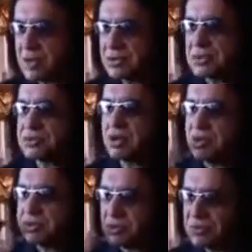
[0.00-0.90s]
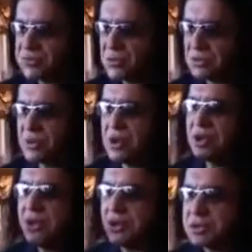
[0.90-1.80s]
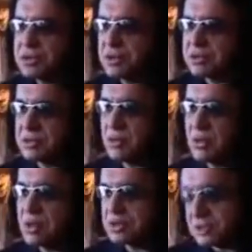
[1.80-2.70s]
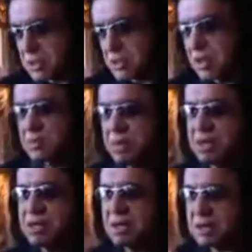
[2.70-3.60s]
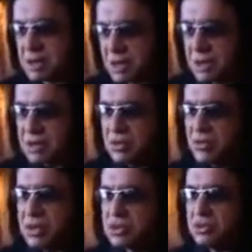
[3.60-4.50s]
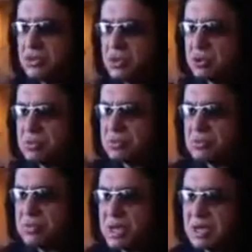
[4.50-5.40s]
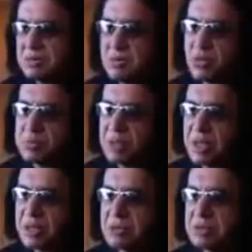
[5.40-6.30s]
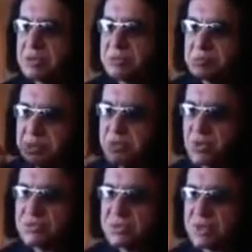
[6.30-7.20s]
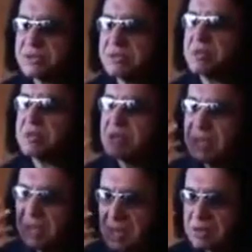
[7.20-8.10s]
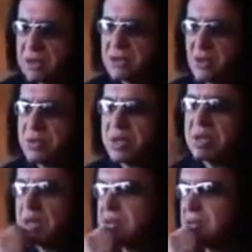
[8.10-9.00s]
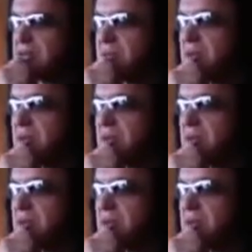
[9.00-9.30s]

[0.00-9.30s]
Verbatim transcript: outreach. Always go further. Always test the walls. Then come back in. Retool. Make it more pliable. Be more flexible and then go back out there in the